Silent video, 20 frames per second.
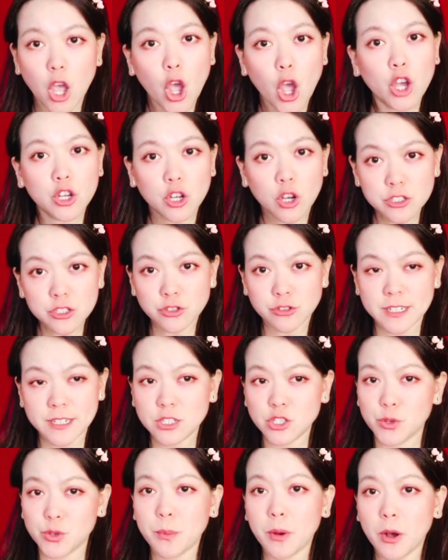Contrary
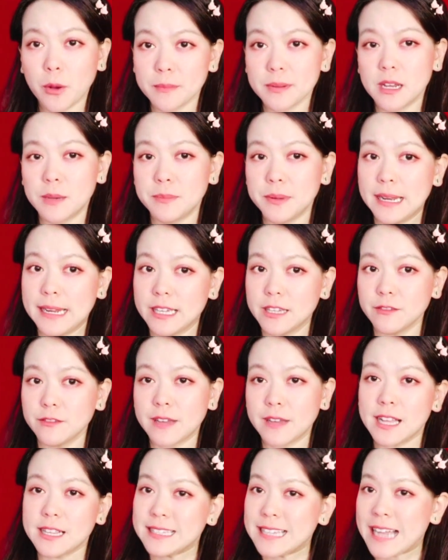to popular belief, a
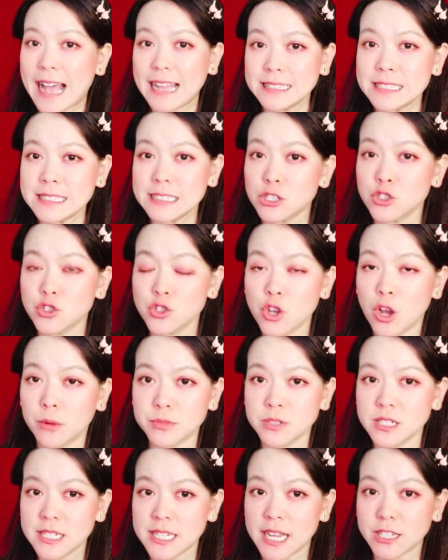tan does not
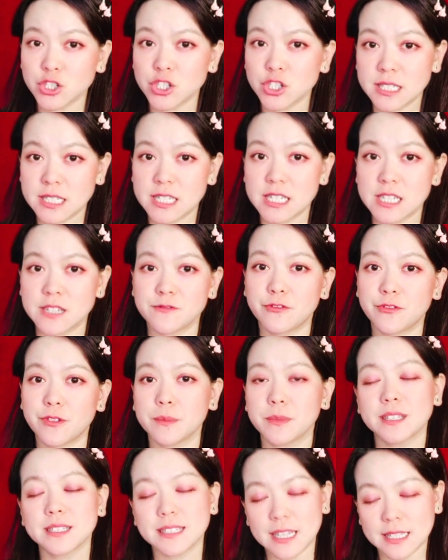protect your skin from the
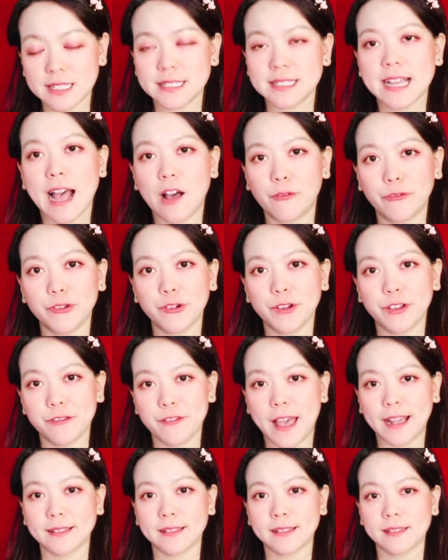sun's harmful
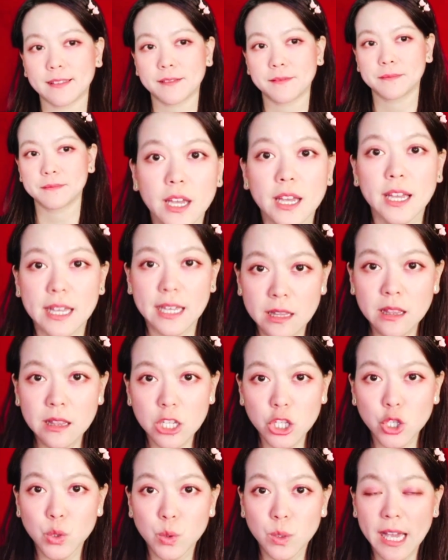effects. In
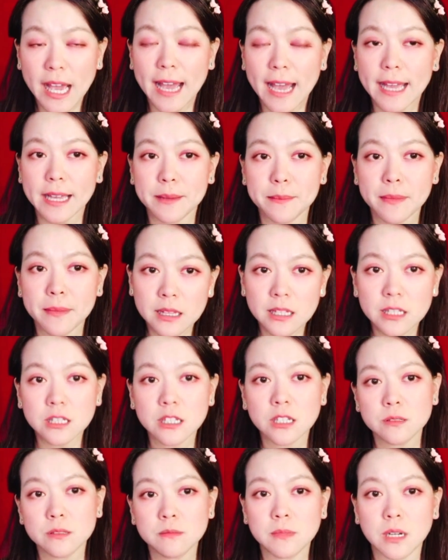the UK,
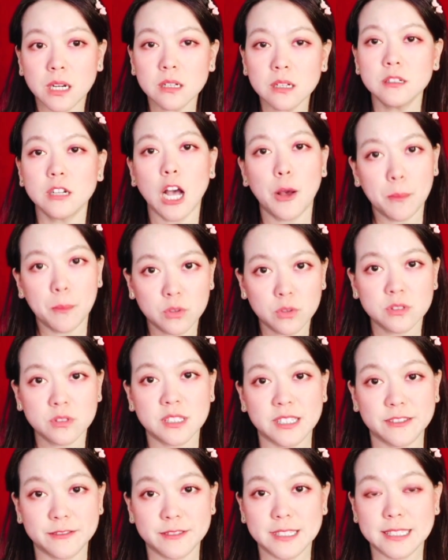melanoma, a more
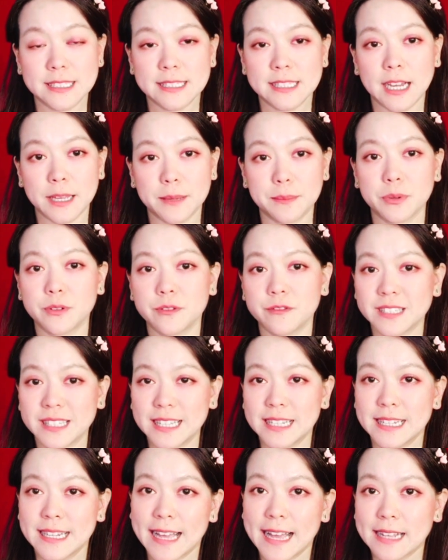serious type of skin
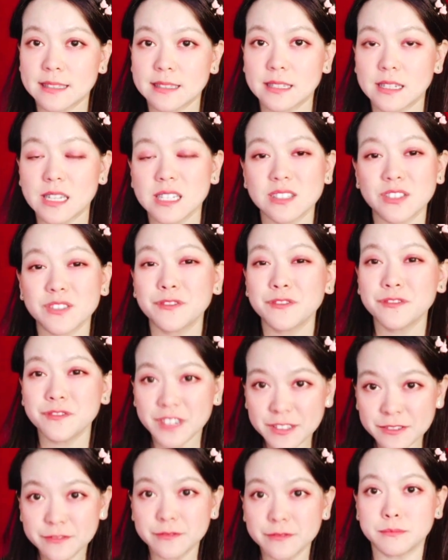cancer, is the
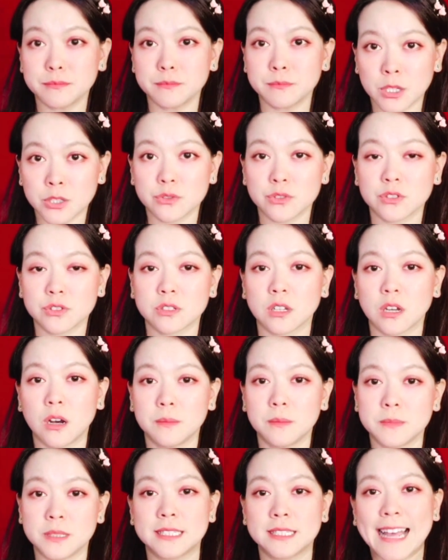5th most
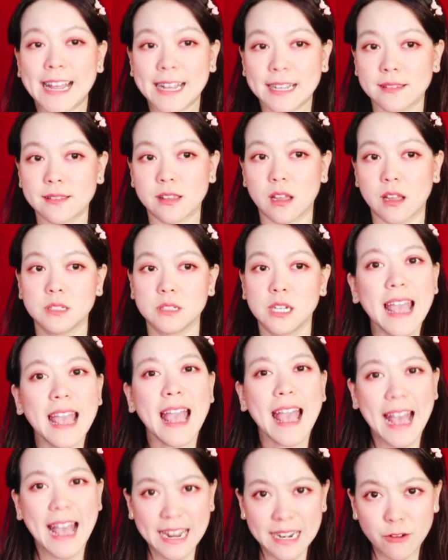common cancer,
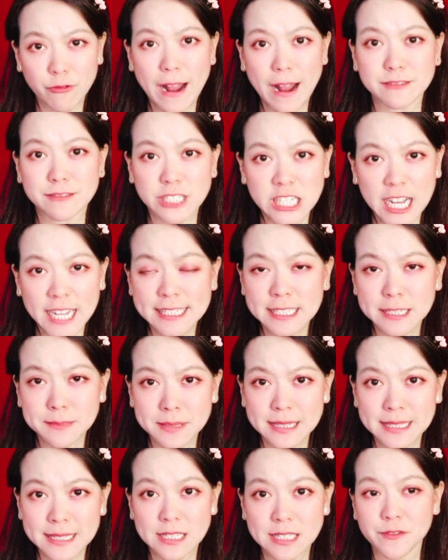and around
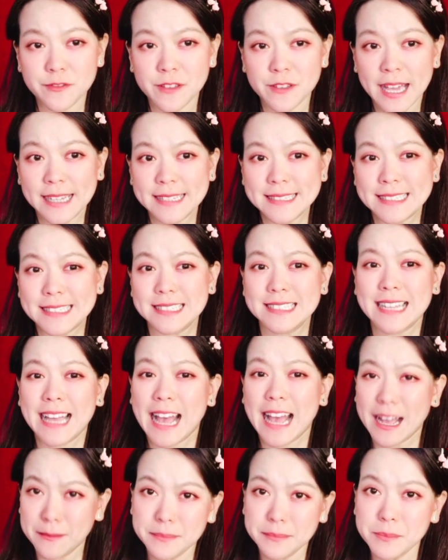90% of cases
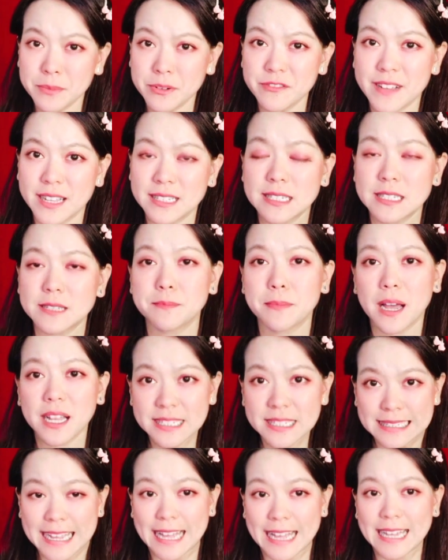can be prevented by
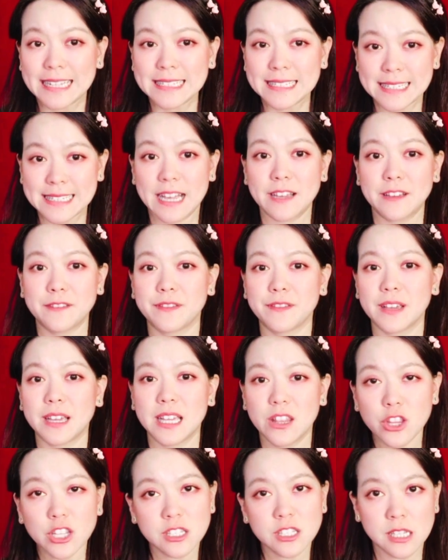staying safe in the
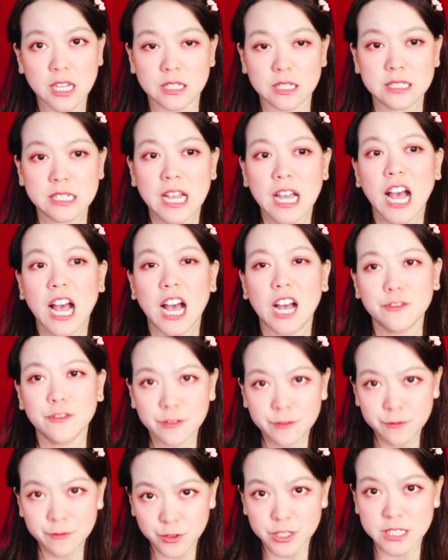sun and
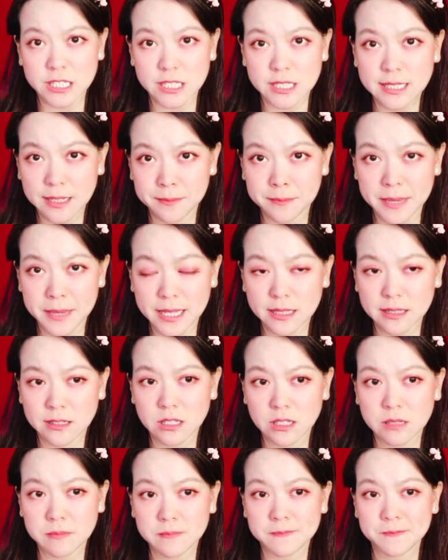avoiding sunbeds.
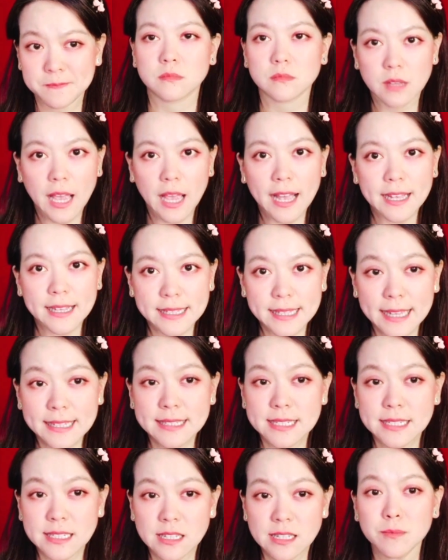Getting
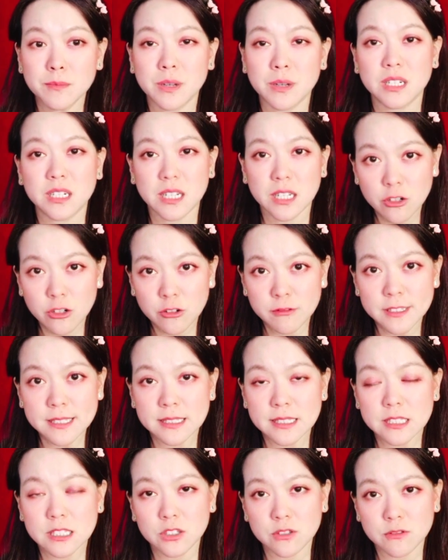sunburn
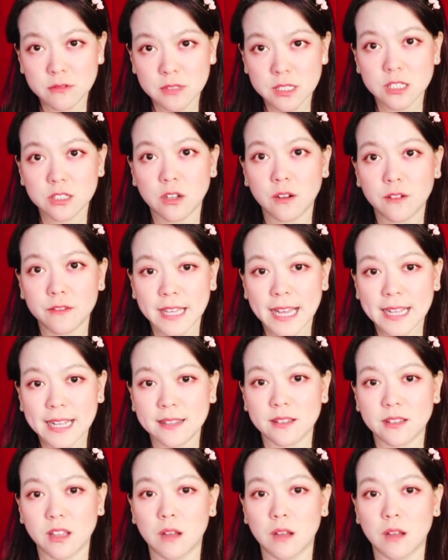increases the risk of cancer.